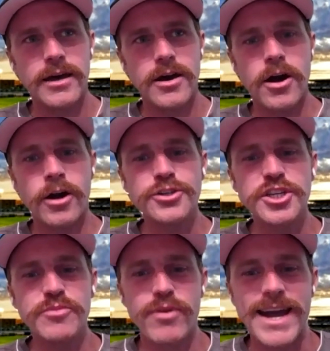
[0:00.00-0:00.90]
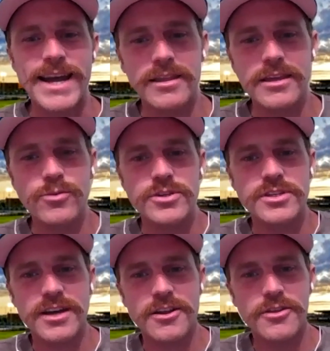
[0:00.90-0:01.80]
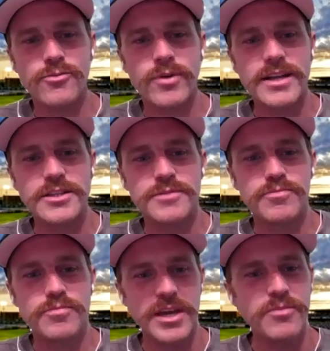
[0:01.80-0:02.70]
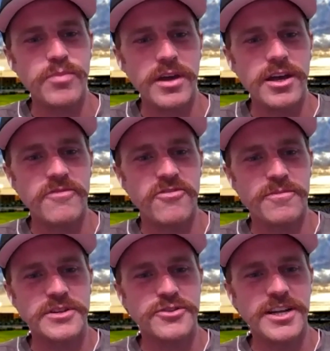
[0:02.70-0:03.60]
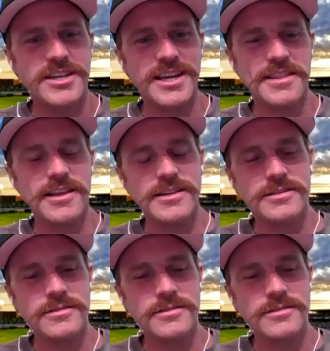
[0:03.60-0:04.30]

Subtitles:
Archie Bradley was kind of the Reds' big pickup from the trade deadline.